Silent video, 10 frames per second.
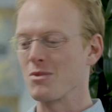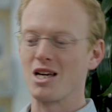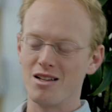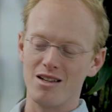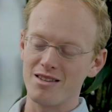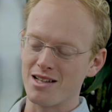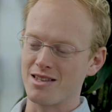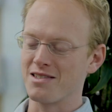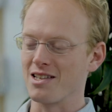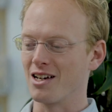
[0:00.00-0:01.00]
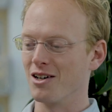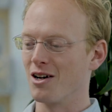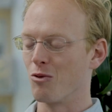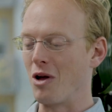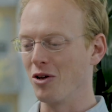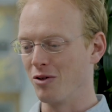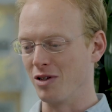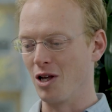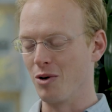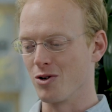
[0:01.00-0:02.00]
that's like a relatively
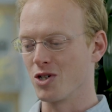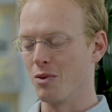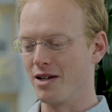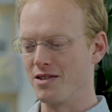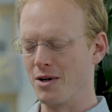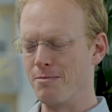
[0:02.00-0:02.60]
low inertia way to do it.